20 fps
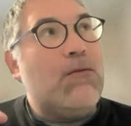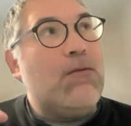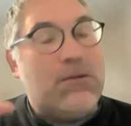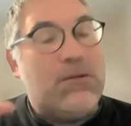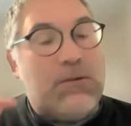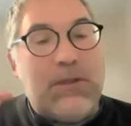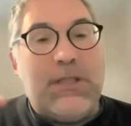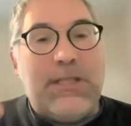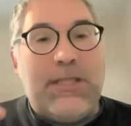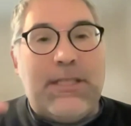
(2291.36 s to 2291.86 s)

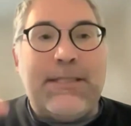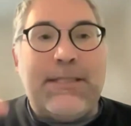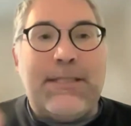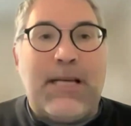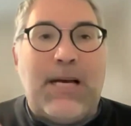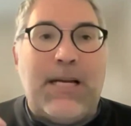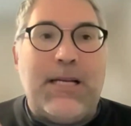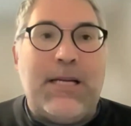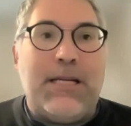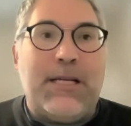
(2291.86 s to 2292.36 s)
what's really
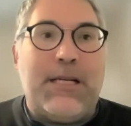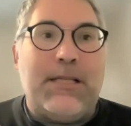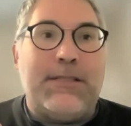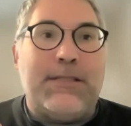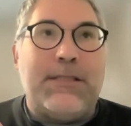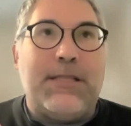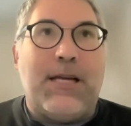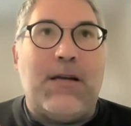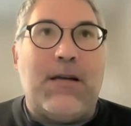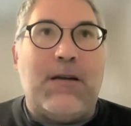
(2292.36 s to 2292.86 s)
exciting
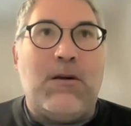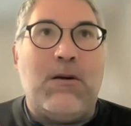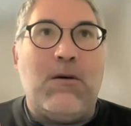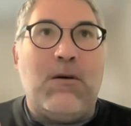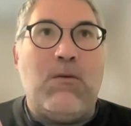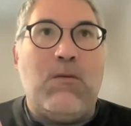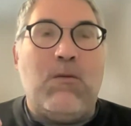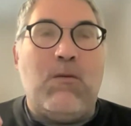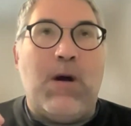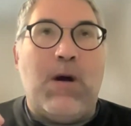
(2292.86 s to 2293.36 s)
is that
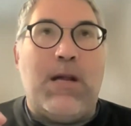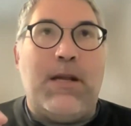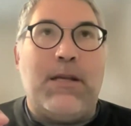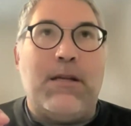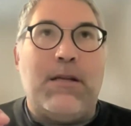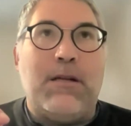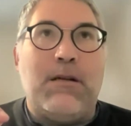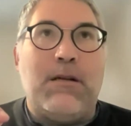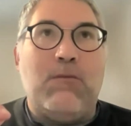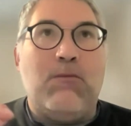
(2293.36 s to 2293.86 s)

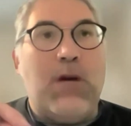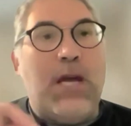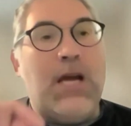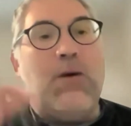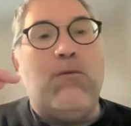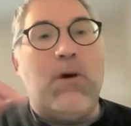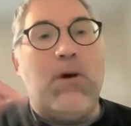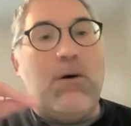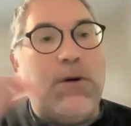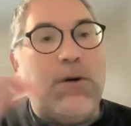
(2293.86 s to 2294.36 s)

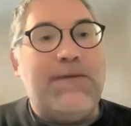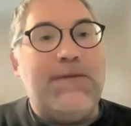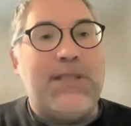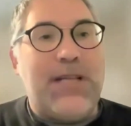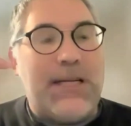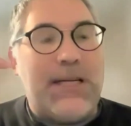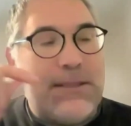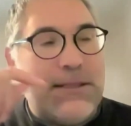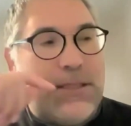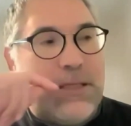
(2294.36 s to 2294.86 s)
what we've
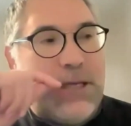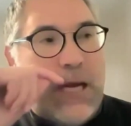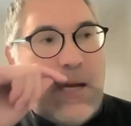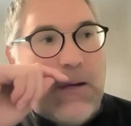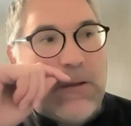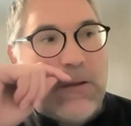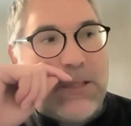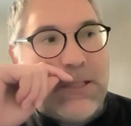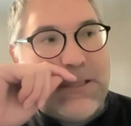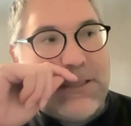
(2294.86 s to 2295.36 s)
tested
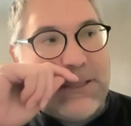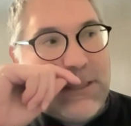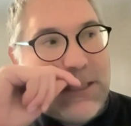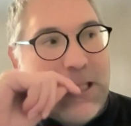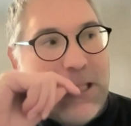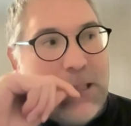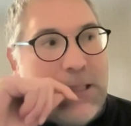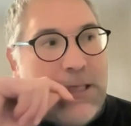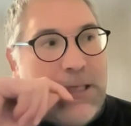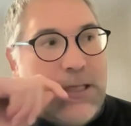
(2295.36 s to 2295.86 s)
out is
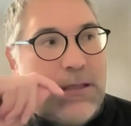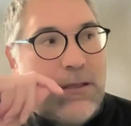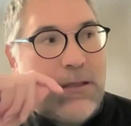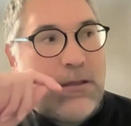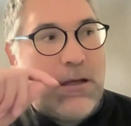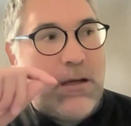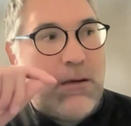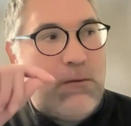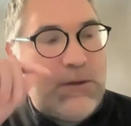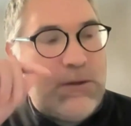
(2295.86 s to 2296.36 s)

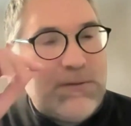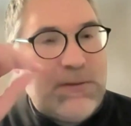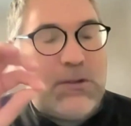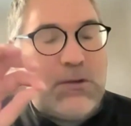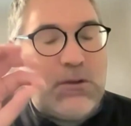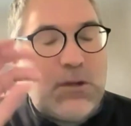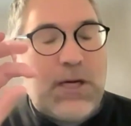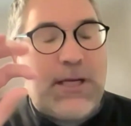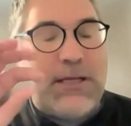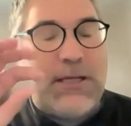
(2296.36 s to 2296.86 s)

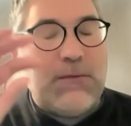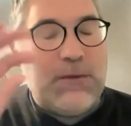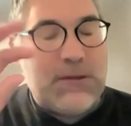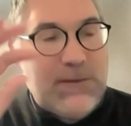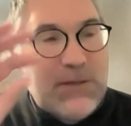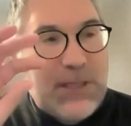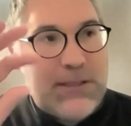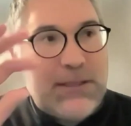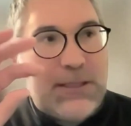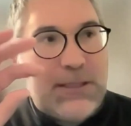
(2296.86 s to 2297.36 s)

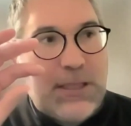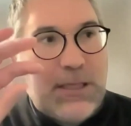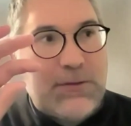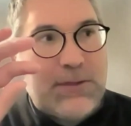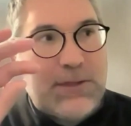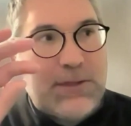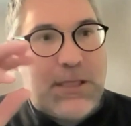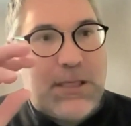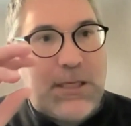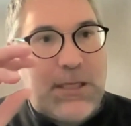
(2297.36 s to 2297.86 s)
we've tested
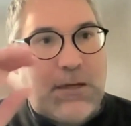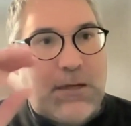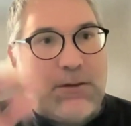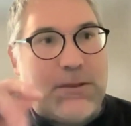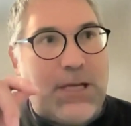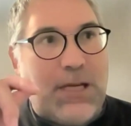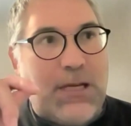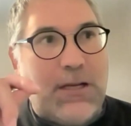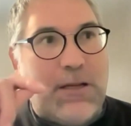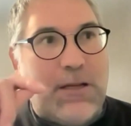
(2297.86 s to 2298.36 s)
out sending our
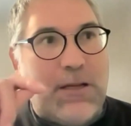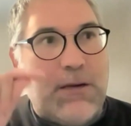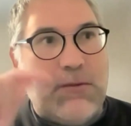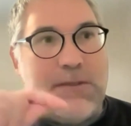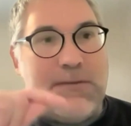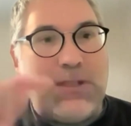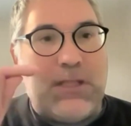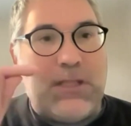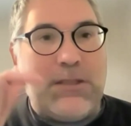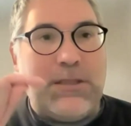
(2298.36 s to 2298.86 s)
data that
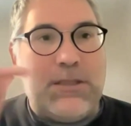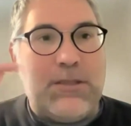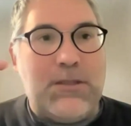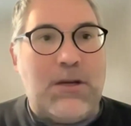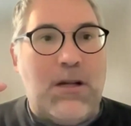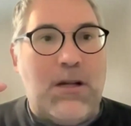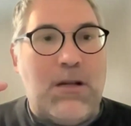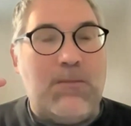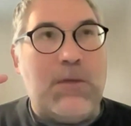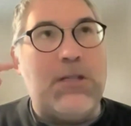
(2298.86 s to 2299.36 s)
we sent
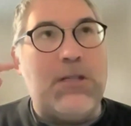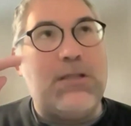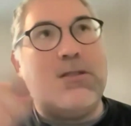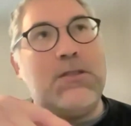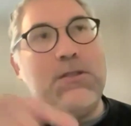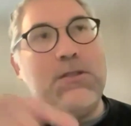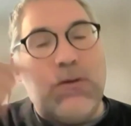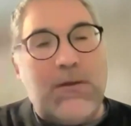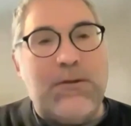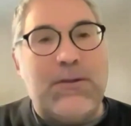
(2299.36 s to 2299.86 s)
into Alma
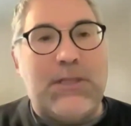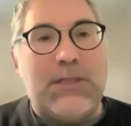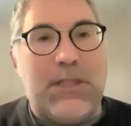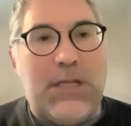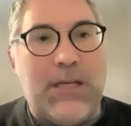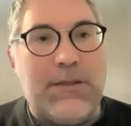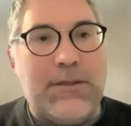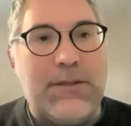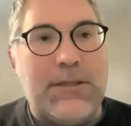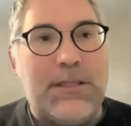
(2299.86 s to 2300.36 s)
to
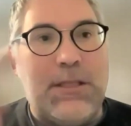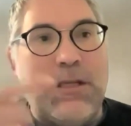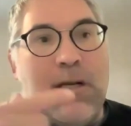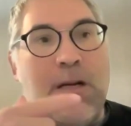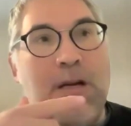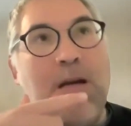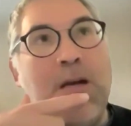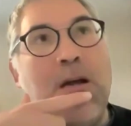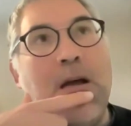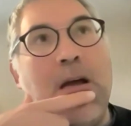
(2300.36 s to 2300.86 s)
OCLC.
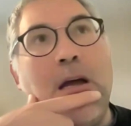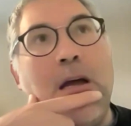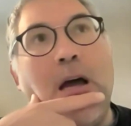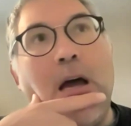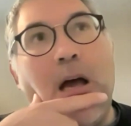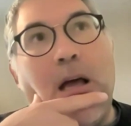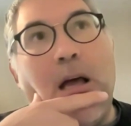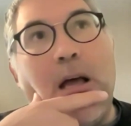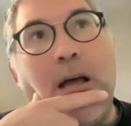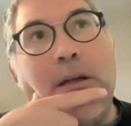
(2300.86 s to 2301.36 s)

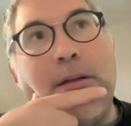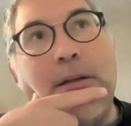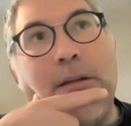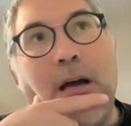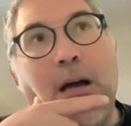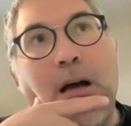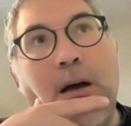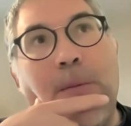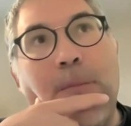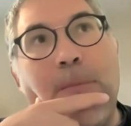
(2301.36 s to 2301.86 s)
And